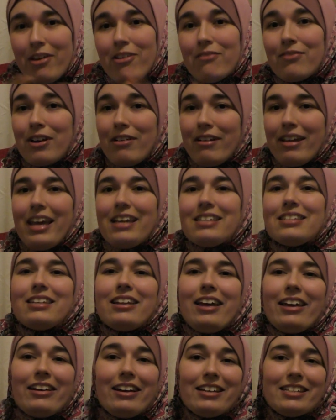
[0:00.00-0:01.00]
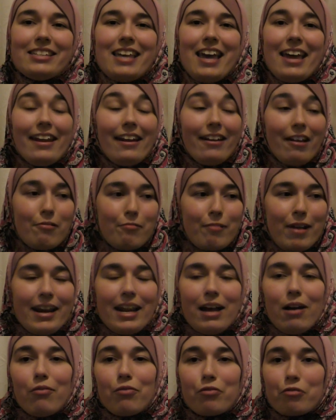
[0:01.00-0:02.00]
own variation like I said, and I ran
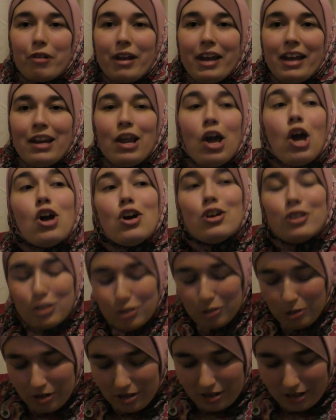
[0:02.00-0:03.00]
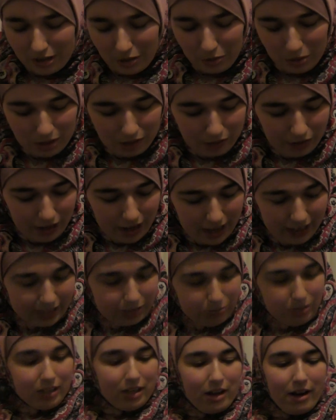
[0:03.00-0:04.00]
out of green sooner than I would have liked,
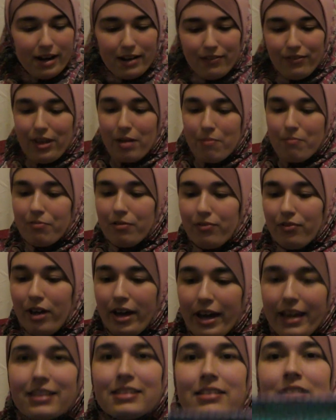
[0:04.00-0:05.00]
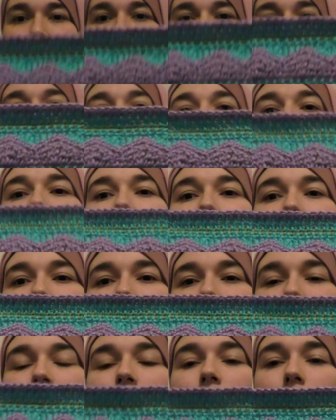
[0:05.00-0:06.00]
so I kind of improvised by at the
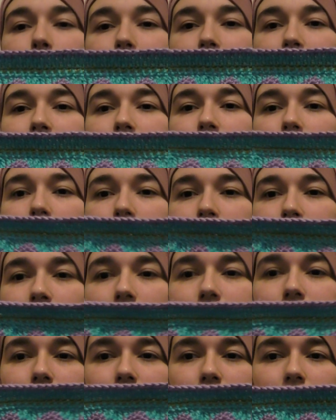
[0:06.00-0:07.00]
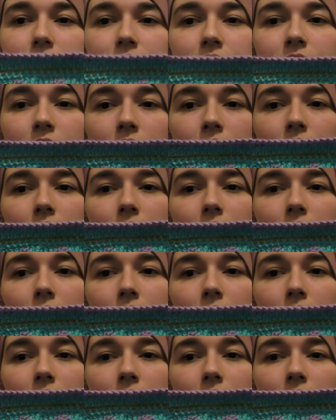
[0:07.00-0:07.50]
top, you can sort of see I've just done